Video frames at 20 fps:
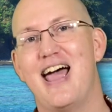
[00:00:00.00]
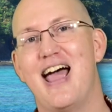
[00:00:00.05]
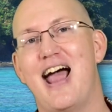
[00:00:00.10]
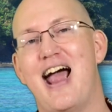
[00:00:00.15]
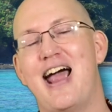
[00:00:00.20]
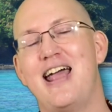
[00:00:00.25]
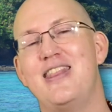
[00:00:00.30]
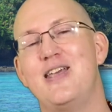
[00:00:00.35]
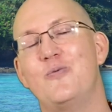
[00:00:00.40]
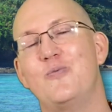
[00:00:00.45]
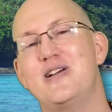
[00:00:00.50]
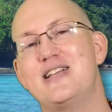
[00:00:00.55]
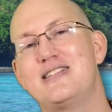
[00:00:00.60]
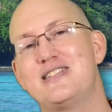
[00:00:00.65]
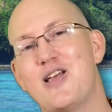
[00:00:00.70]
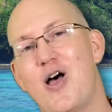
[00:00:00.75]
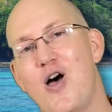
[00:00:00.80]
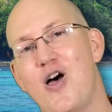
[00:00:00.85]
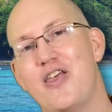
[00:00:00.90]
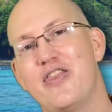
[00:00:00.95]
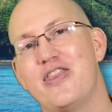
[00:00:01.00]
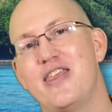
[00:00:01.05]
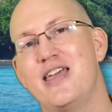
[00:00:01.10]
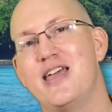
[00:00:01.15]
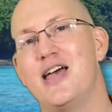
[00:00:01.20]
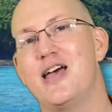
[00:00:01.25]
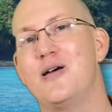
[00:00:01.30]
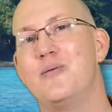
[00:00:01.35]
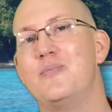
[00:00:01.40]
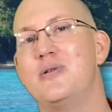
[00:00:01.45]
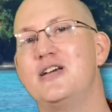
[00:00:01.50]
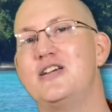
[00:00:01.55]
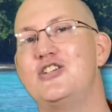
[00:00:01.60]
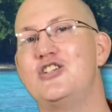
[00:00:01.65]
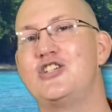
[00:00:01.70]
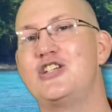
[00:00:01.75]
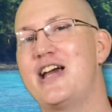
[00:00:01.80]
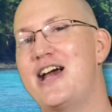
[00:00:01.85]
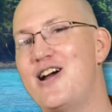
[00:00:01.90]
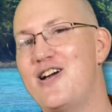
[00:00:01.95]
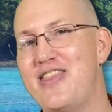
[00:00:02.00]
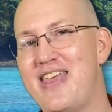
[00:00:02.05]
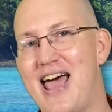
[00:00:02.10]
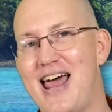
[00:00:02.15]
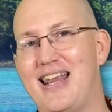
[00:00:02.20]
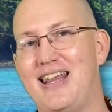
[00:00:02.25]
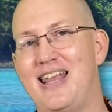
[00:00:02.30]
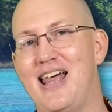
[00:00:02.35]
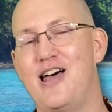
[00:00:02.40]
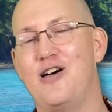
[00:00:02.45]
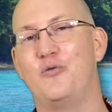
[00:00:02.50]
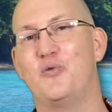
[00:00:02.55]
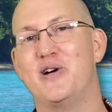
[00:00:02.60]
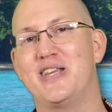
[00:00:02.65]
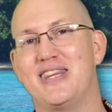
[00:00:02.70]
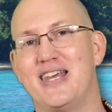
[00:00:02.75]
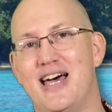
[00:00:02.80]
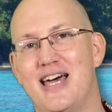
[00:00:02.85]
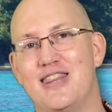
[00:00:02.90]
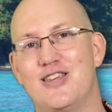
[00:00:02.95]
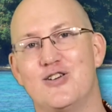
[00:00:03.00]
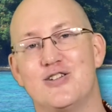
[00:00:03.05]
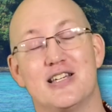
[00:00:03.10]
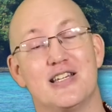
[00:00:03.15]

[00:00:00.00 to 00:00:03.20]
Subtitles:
and then we saw them share that love with others,